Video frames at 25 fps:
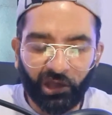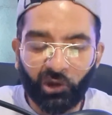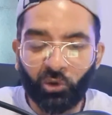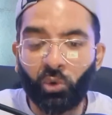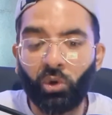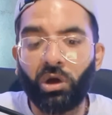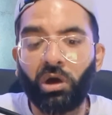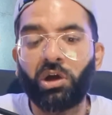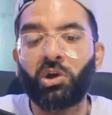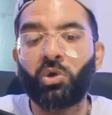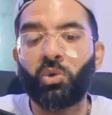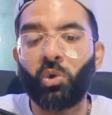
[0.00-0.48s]

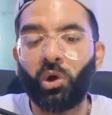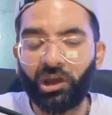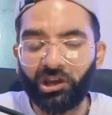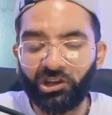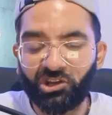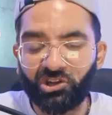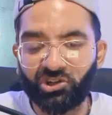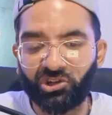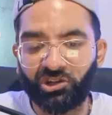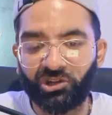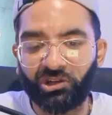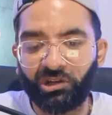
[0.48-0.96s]

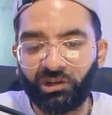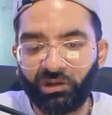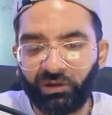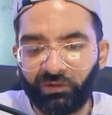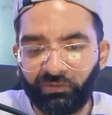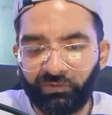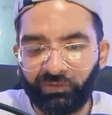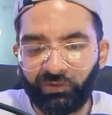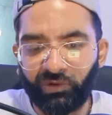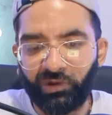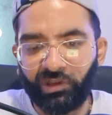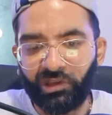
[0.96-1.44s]
equation
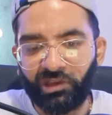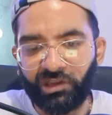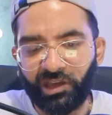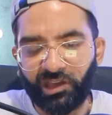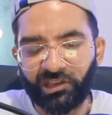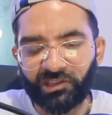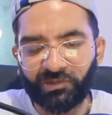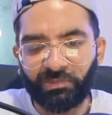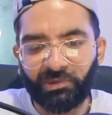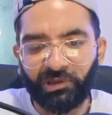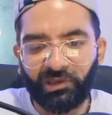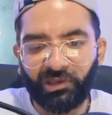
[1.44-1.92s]
for
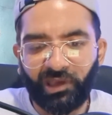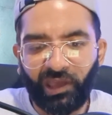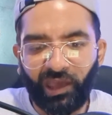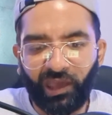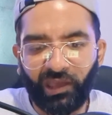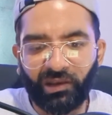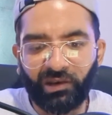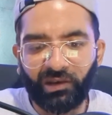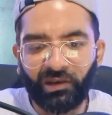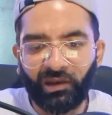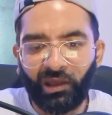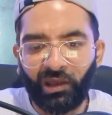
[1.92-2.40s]

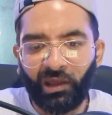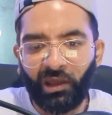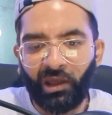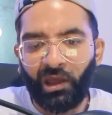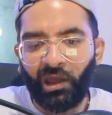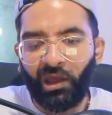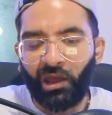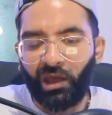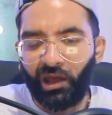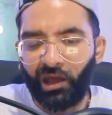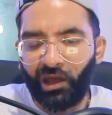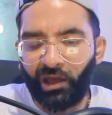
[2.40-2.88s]
ESPN,
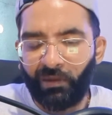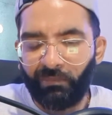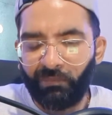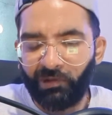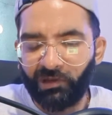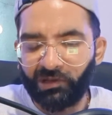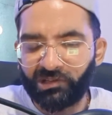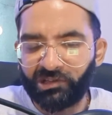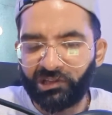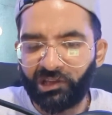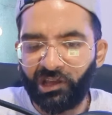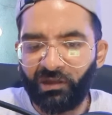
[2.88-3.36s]

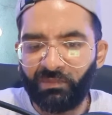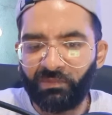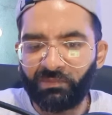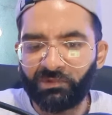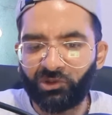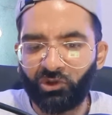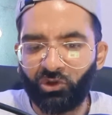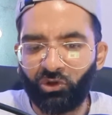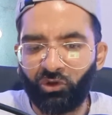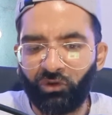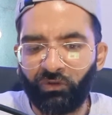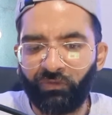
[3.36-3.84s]
in
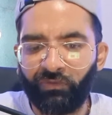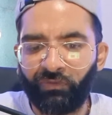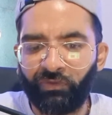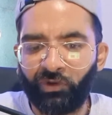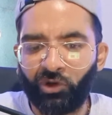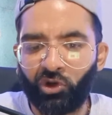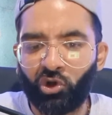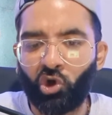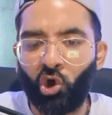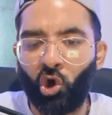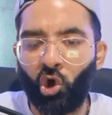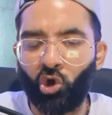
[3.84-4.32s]
terms of
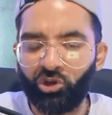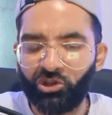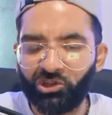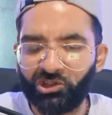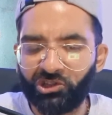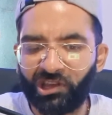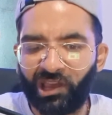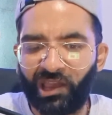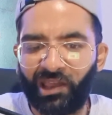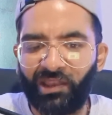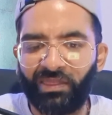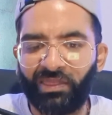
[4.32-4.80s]

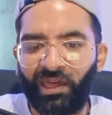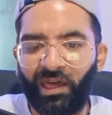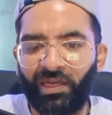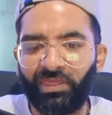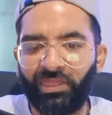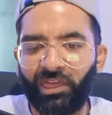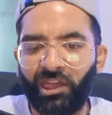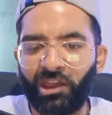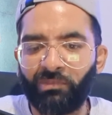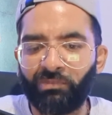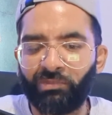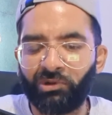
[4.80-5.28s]
content
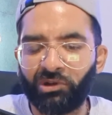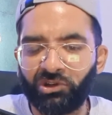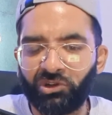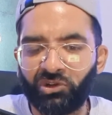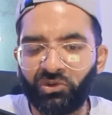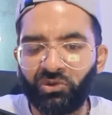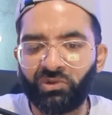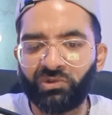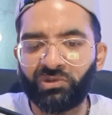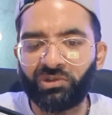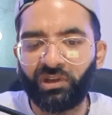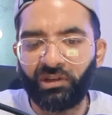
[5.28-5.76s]
that they
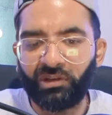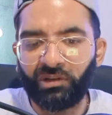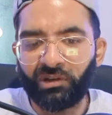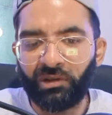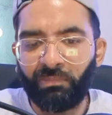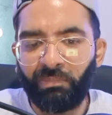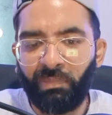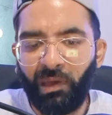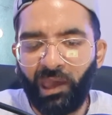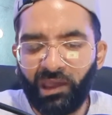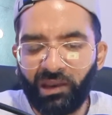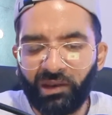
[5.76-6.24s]
produce
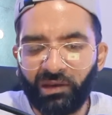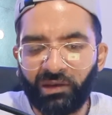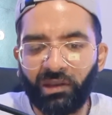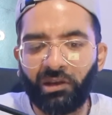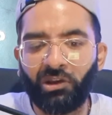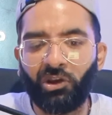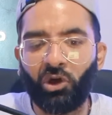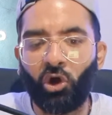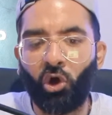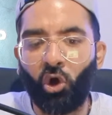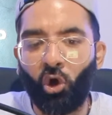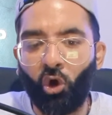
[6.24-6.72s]

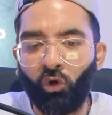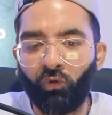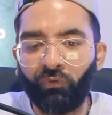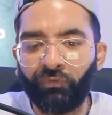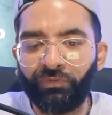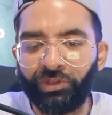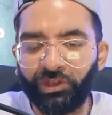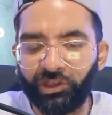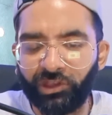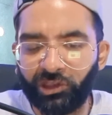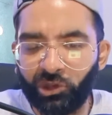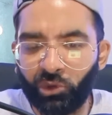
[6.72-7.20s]
independent
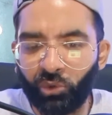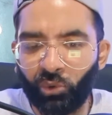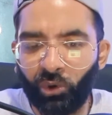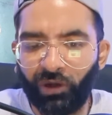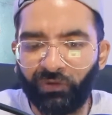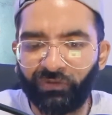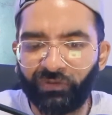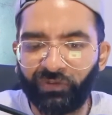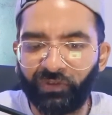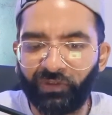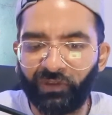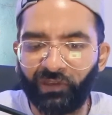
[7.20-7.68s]
of the
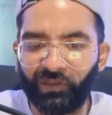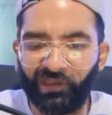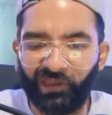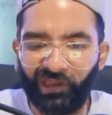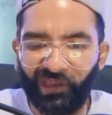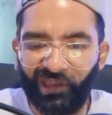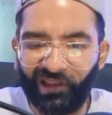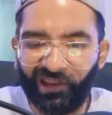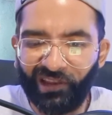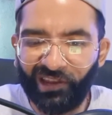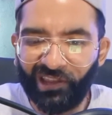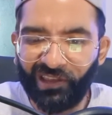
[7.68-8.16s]
UFC,
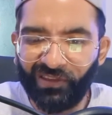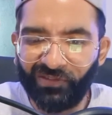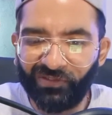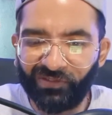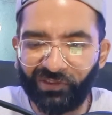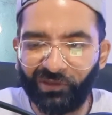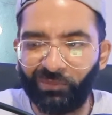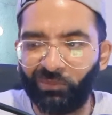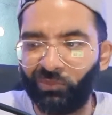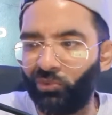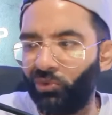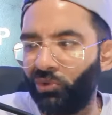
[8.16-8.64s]
it
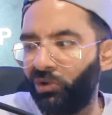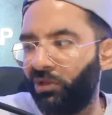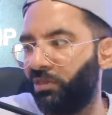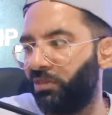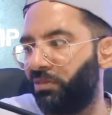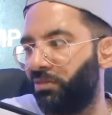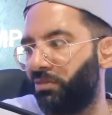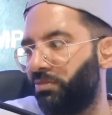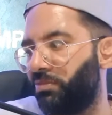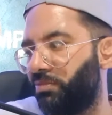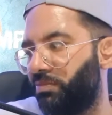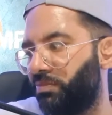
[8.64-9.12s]
leaves them
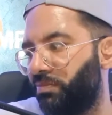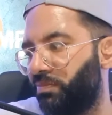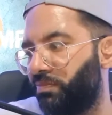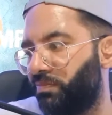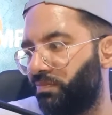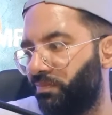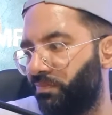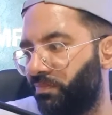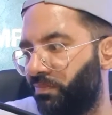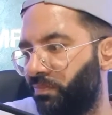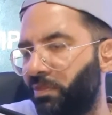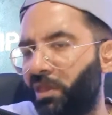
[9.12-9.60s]
with
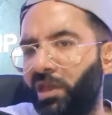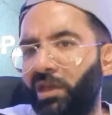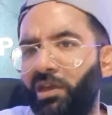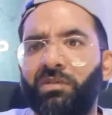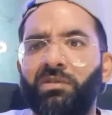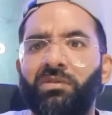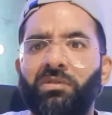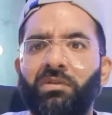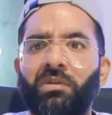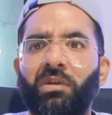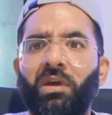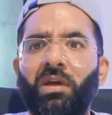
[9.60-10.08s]

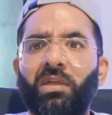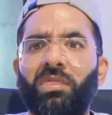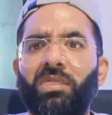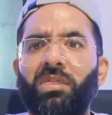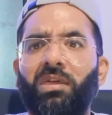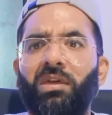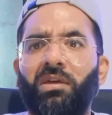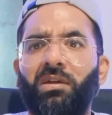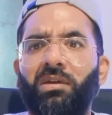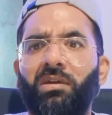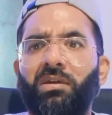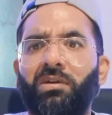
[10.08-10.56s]
next to
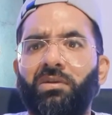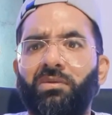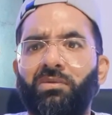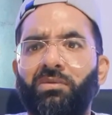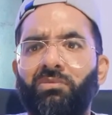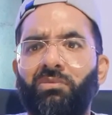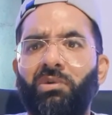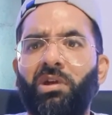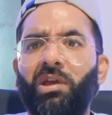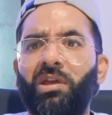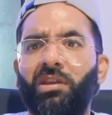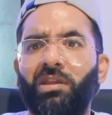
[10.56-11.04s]
nothing,
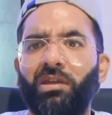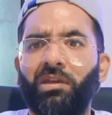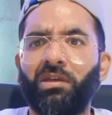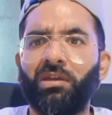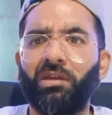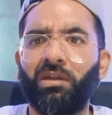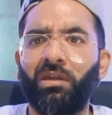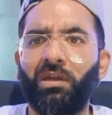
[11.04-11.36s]
really.